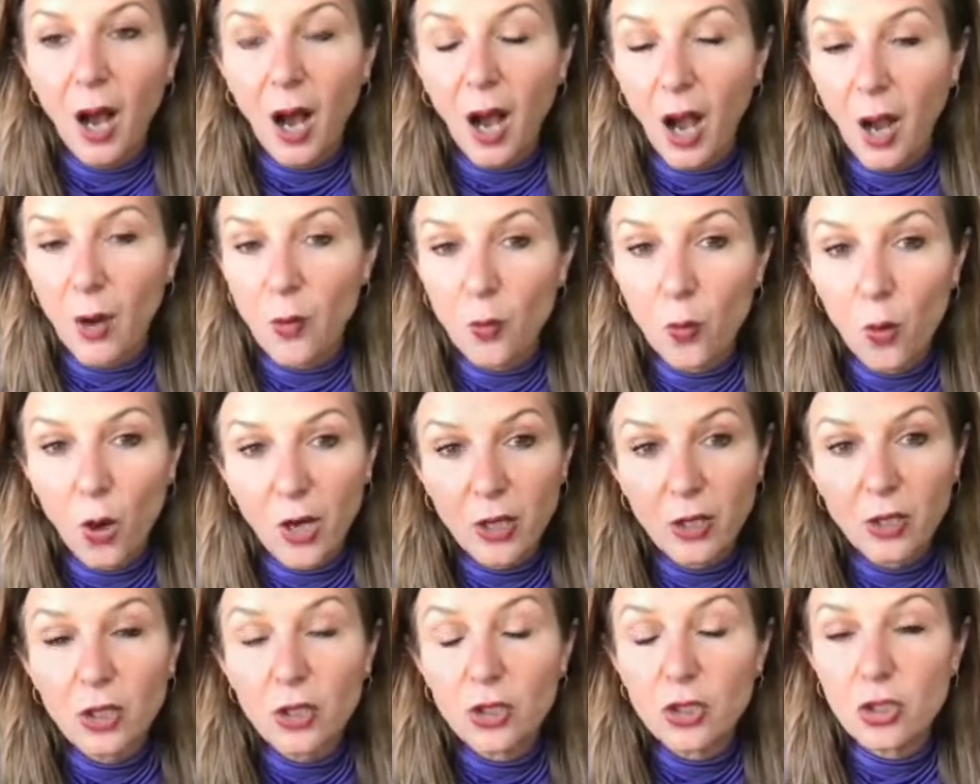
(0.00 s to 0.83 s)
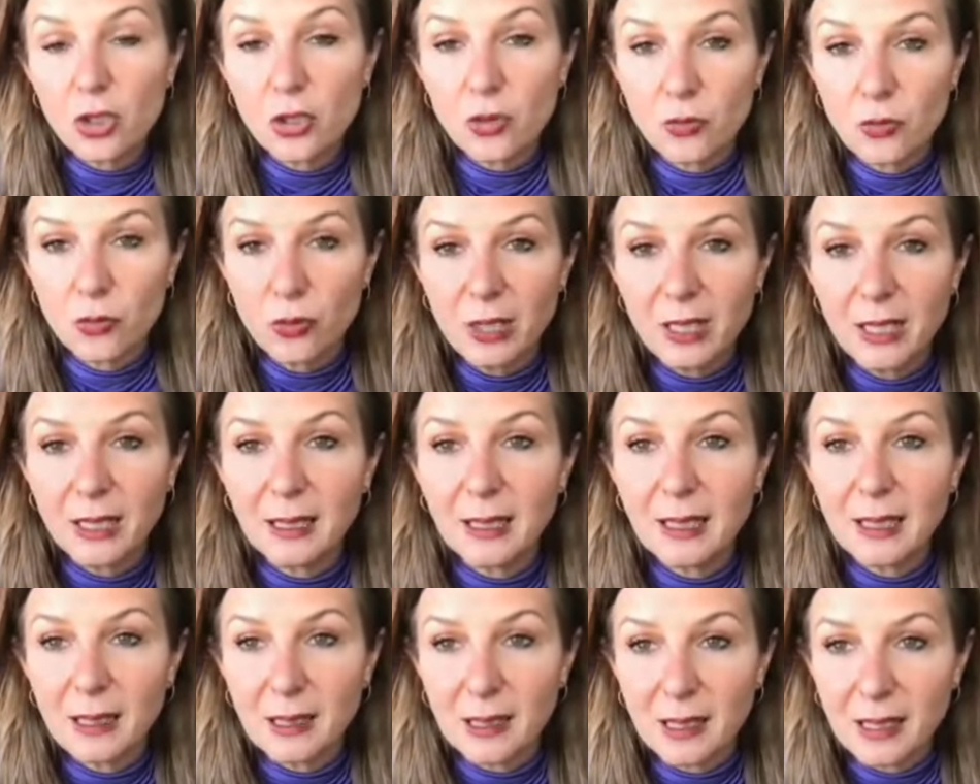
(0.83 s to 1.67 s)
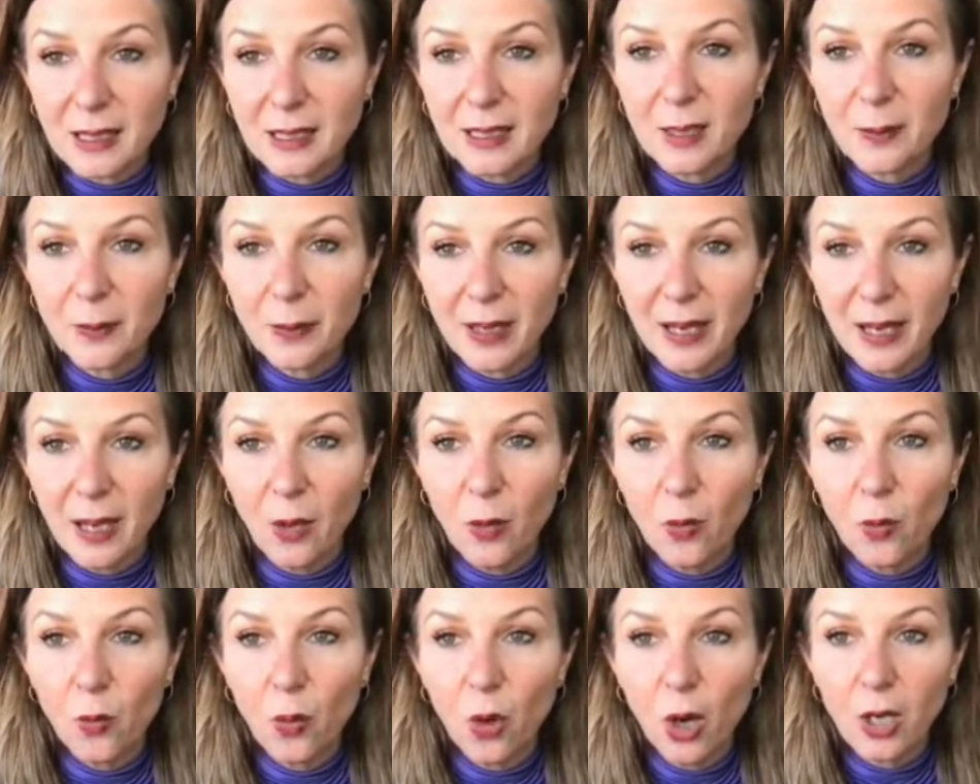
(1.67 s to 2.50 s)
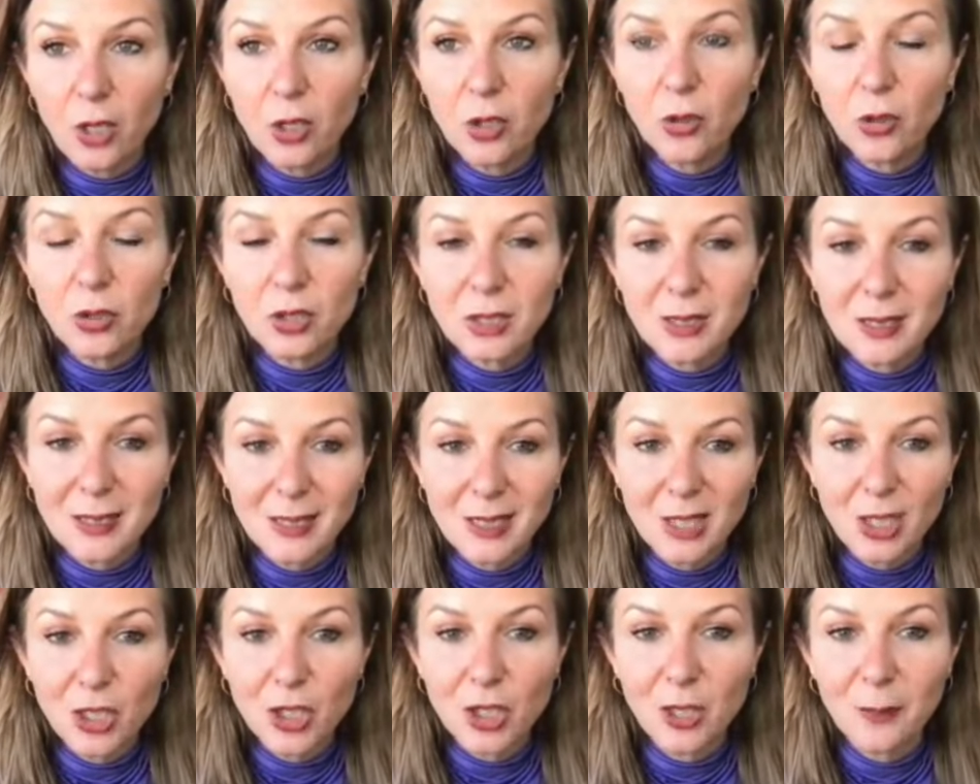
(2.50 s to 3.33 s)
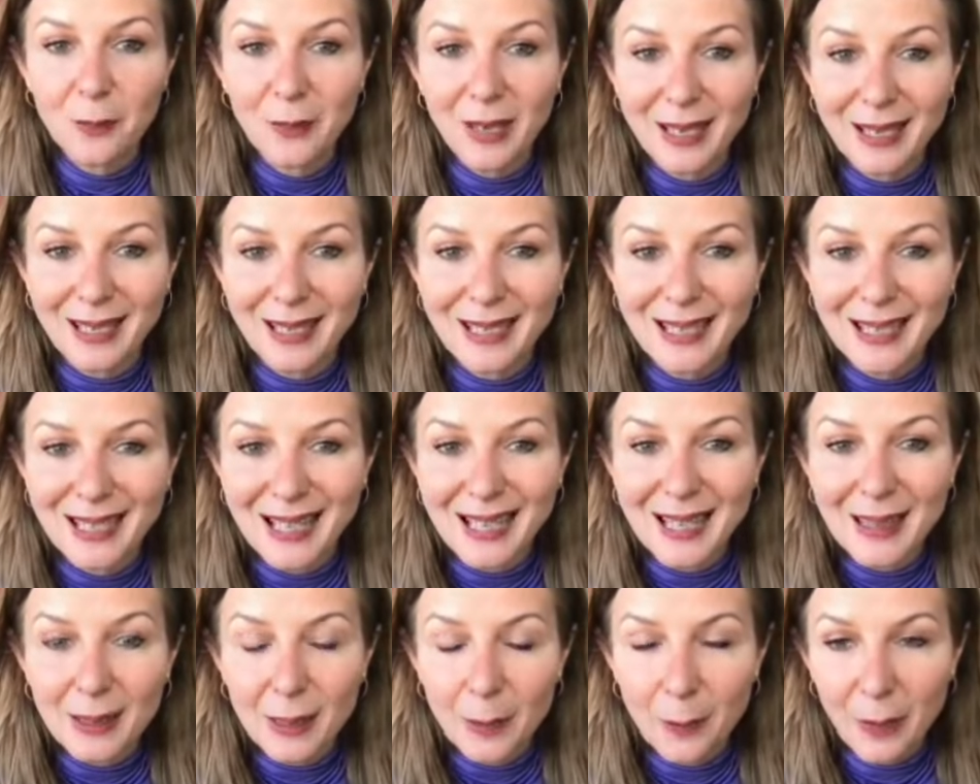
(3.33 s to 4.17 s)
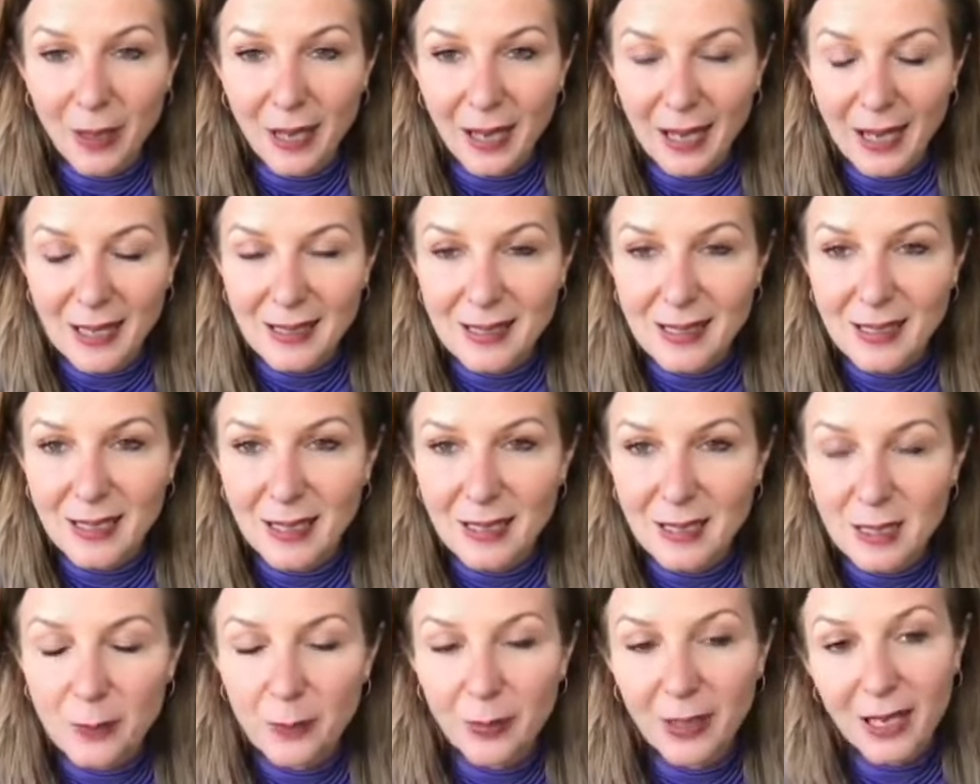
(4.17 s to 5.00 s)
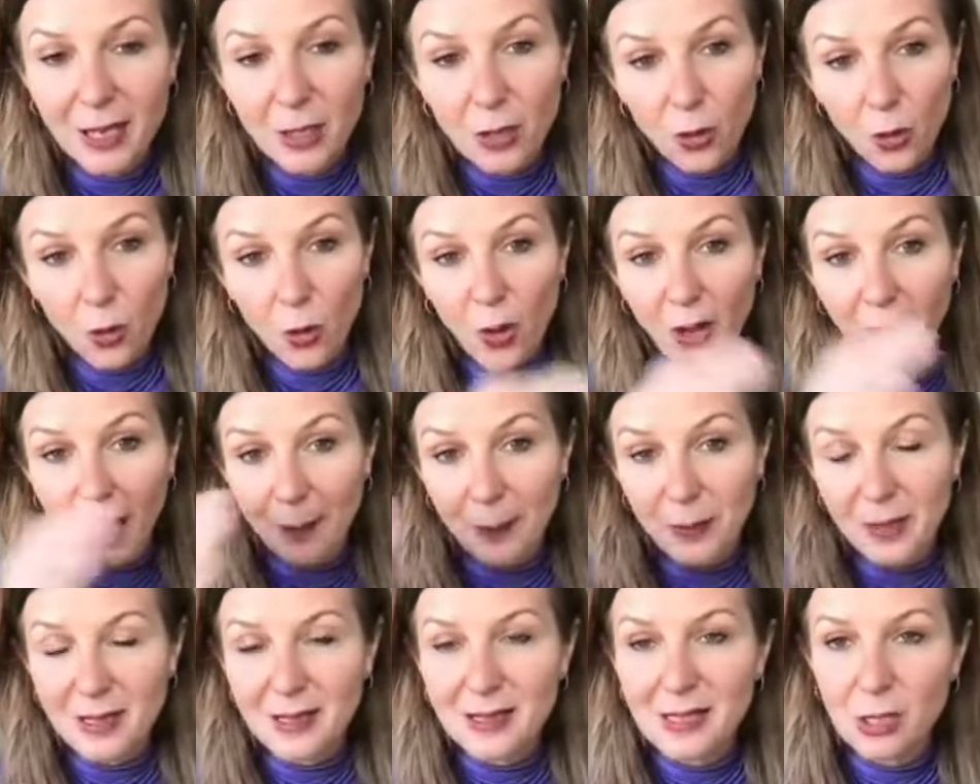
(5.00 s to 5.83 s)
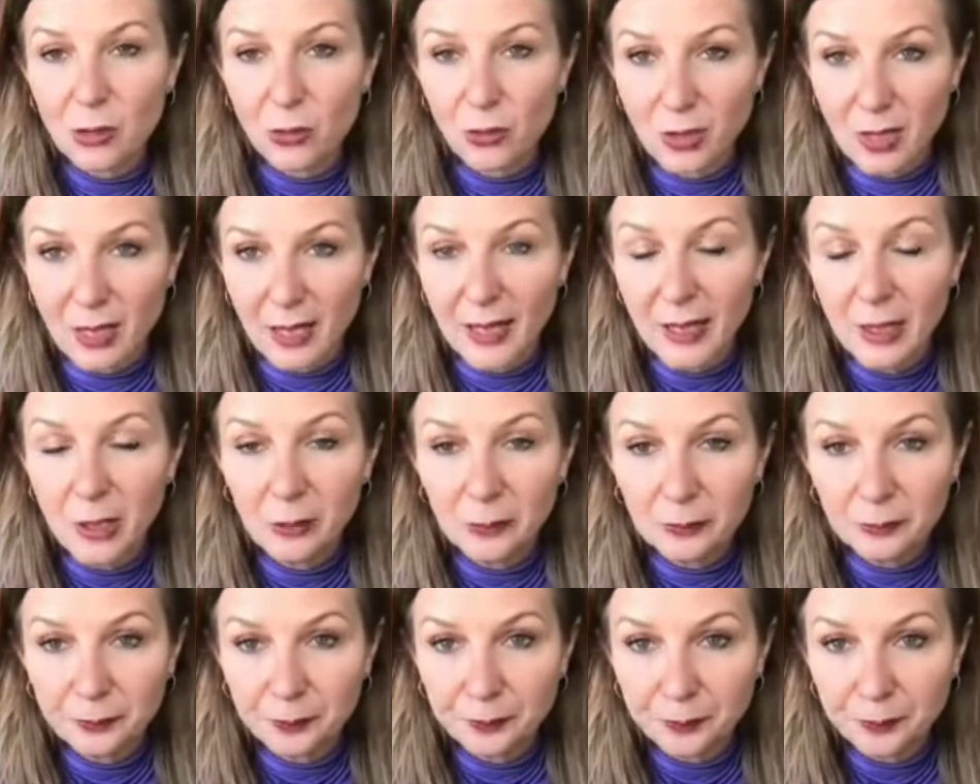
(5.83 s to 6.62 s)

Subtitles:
I want you to really think about what your decision making in the past has been or up until now,